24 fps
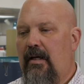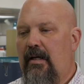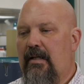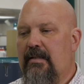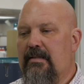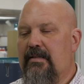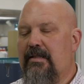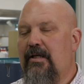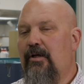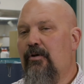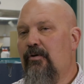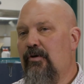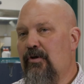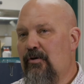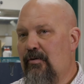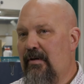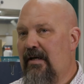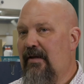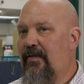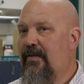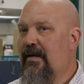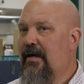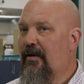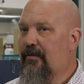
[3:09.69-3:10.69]
Until you
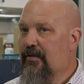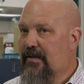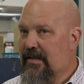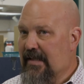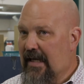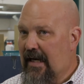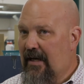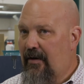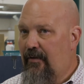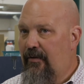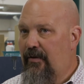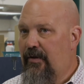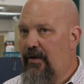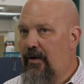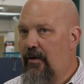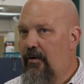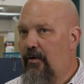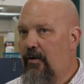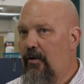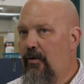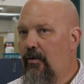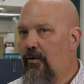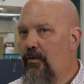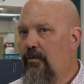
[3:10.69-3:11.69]
hit the other side of the
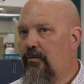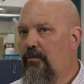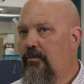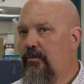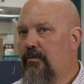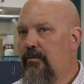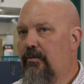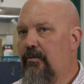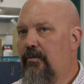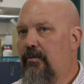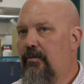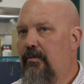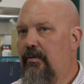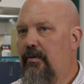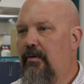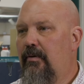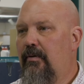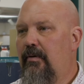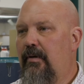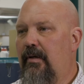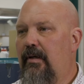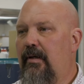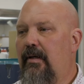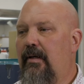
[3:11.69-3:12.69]
donut hole,
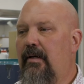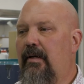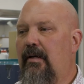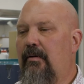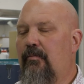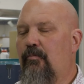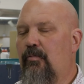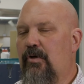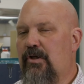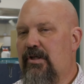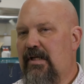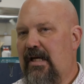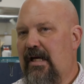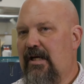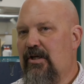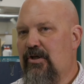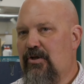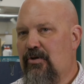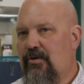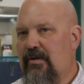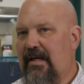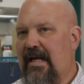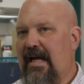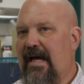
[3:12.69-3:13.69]
in which
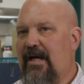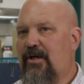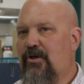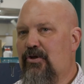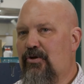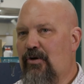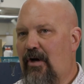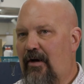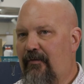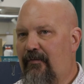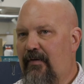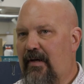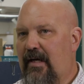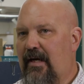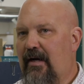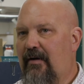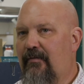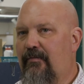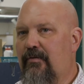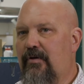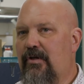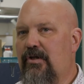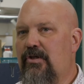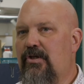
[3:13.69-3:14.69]
case you're in catastrophic
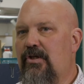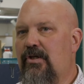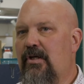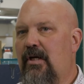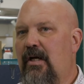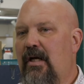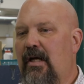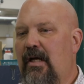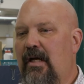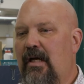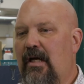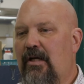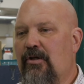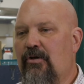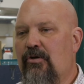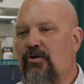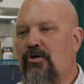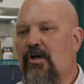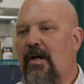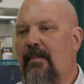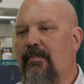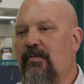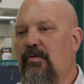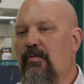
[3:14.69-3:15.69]
coverage and you
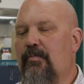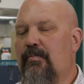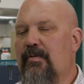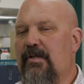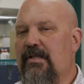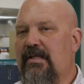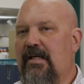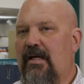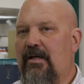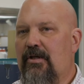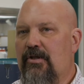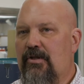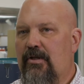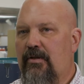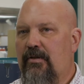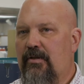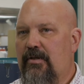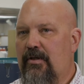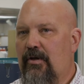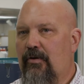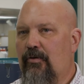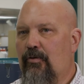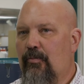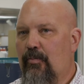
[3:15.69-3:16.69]
drop to a percentage of the
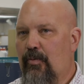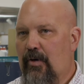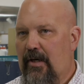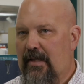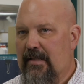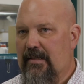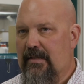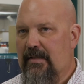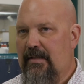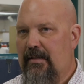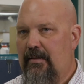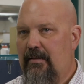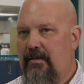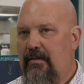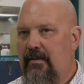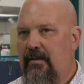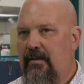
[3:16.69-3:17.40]
total price.